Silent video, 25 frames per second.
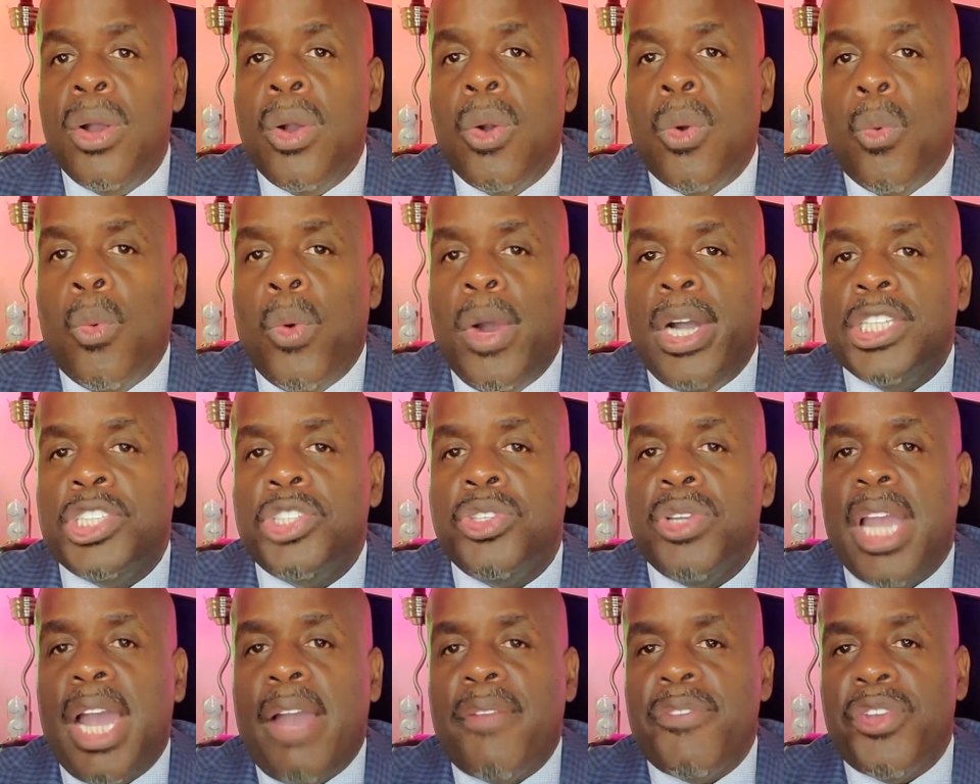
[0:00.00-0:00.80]
Once you
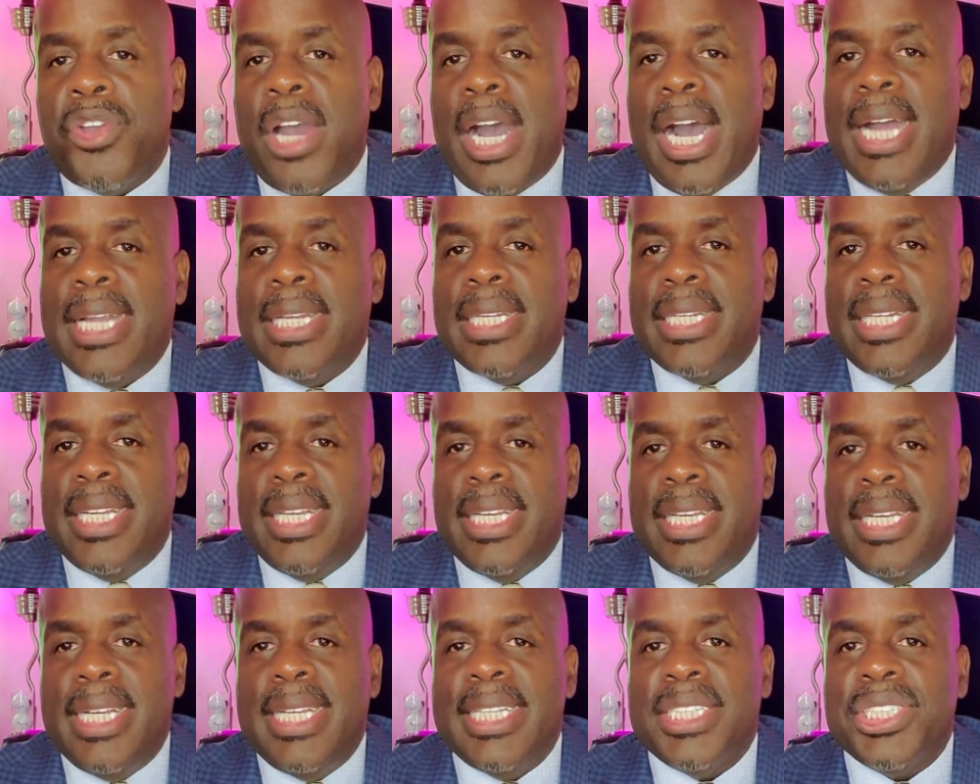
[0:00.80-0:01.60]
have your
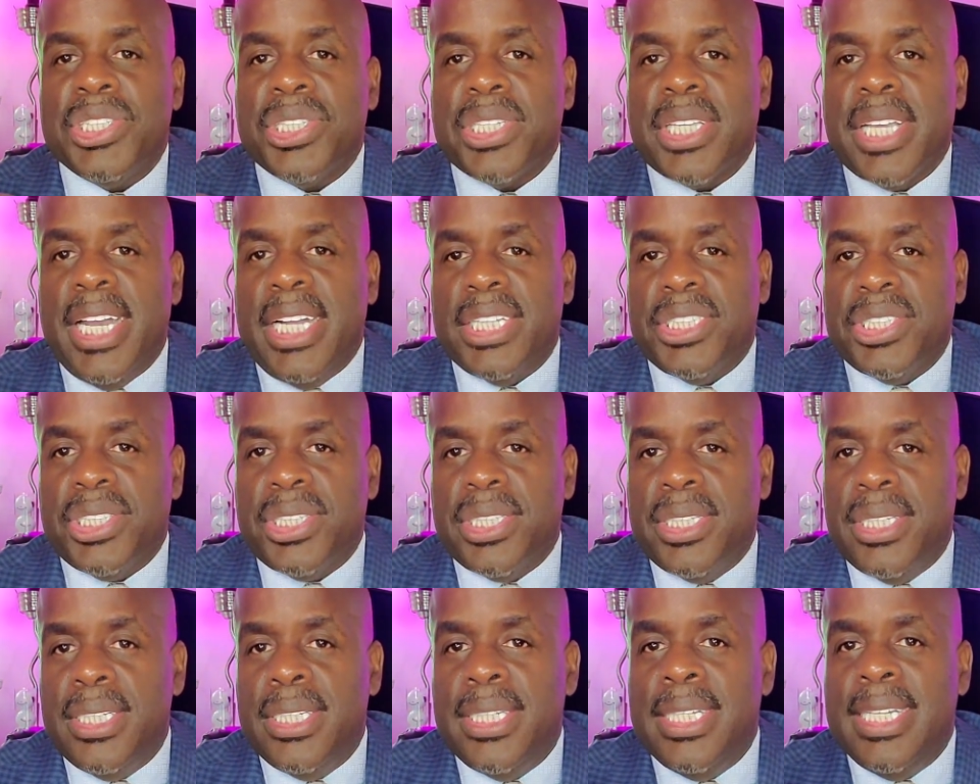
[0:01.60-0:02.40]
idea
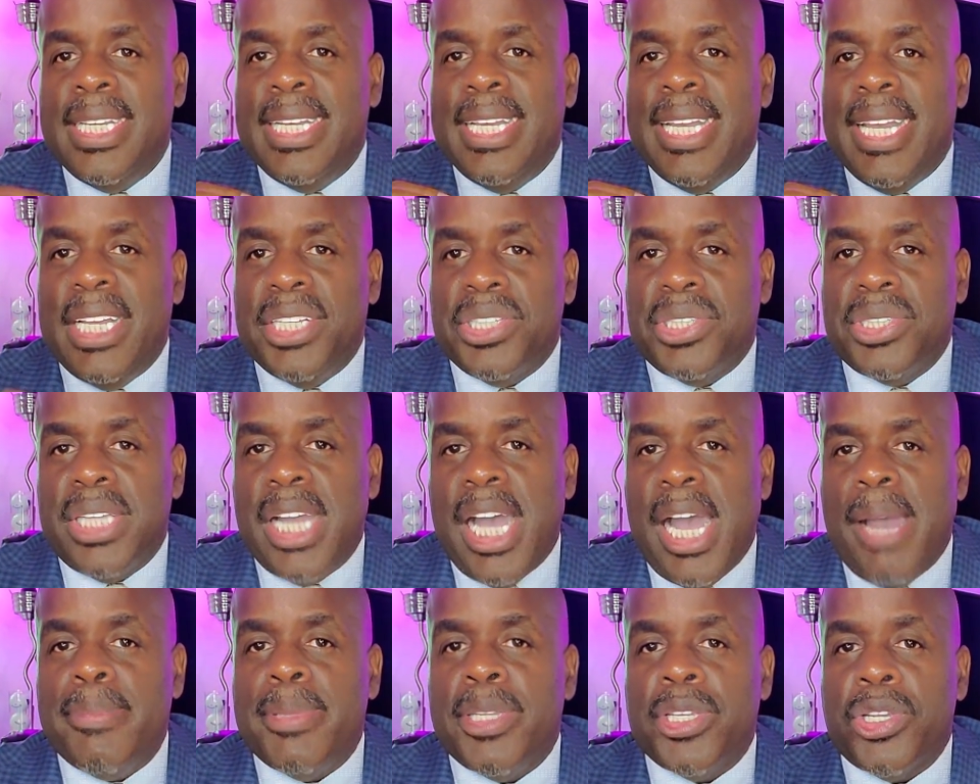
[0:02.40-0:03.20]
sketched, it's
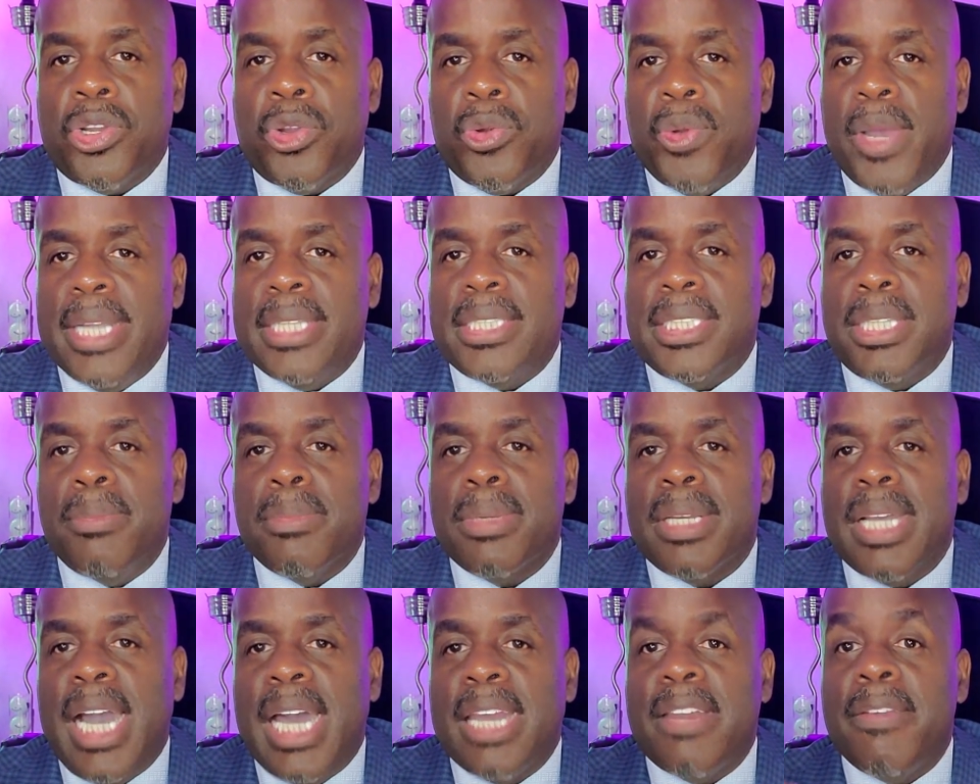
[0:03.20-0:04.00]
time to create some
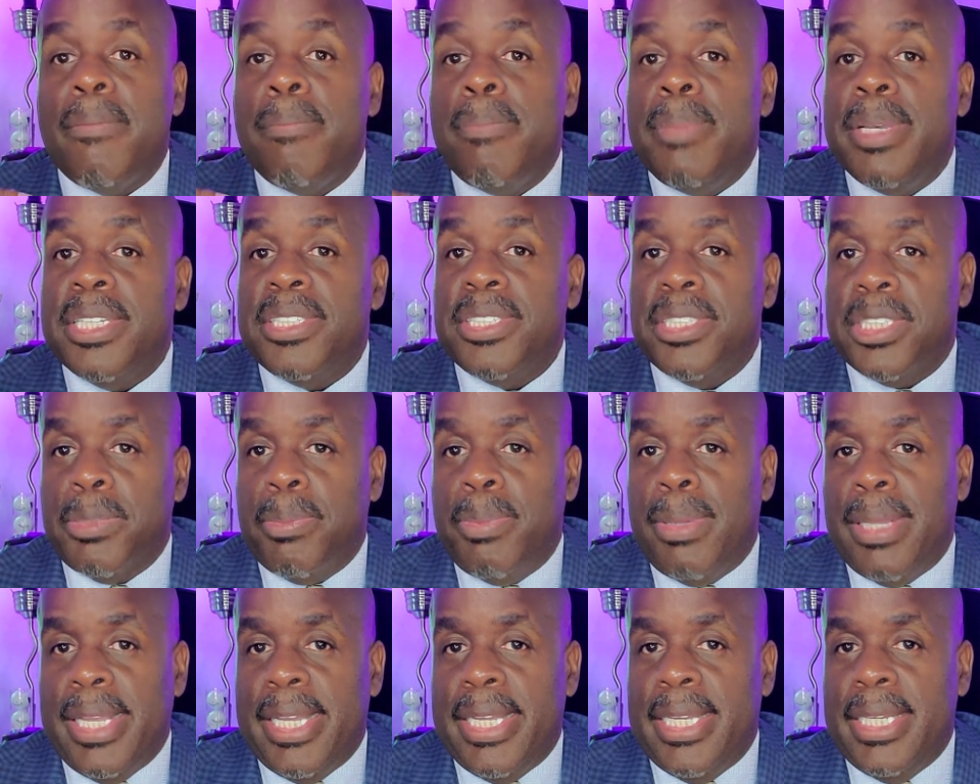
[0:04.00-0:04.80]
kind of business
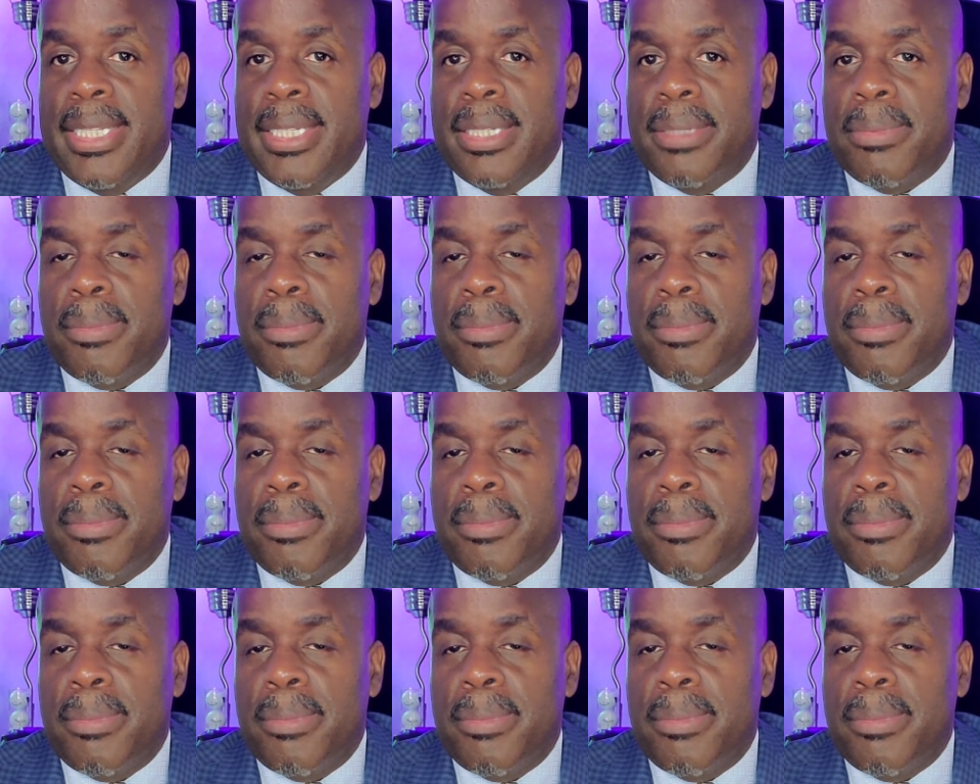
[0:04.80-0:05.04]
plan.